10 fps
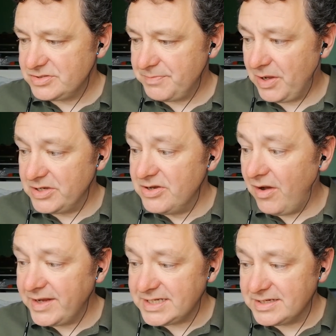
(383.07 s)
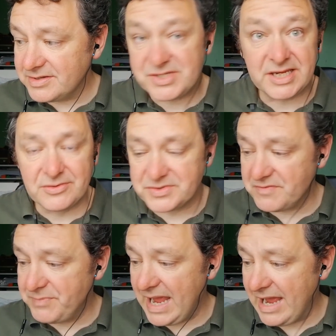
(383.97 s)
Part 9, Signals
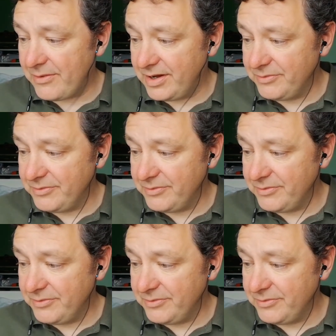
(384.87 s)
of Power,